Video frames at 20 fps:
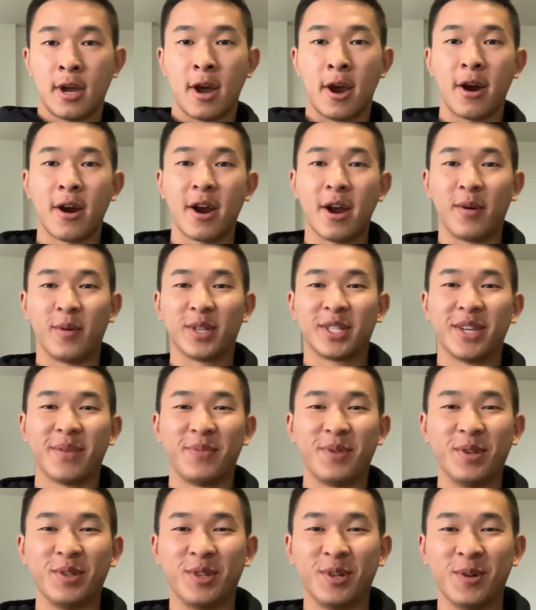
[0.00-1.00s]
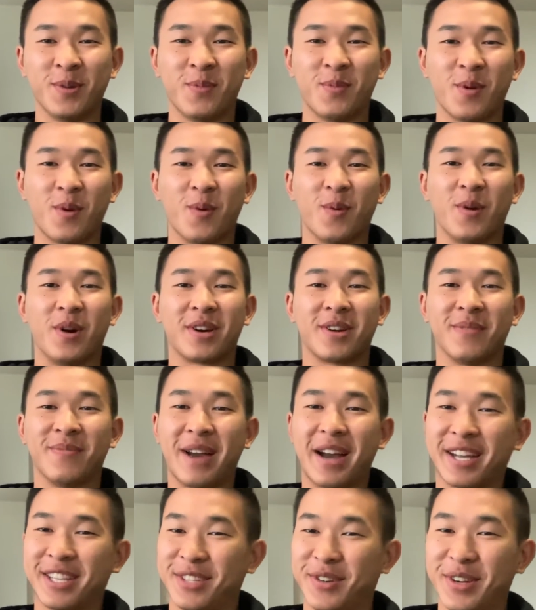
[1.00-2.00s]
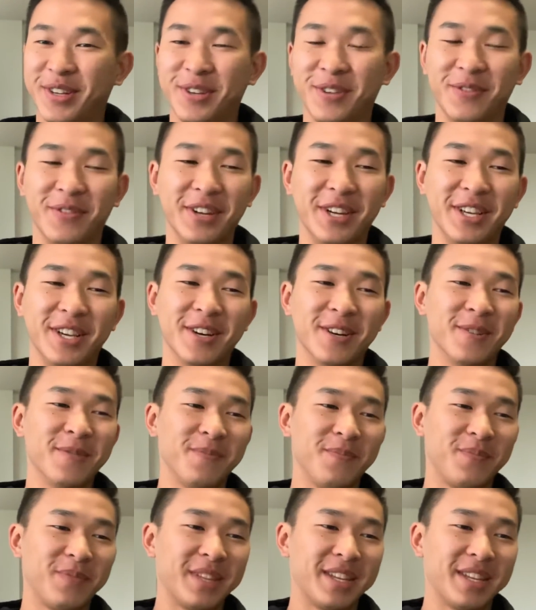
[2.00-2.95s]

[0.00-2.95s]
All right, what's up, YouTube? Welcome back to a new video.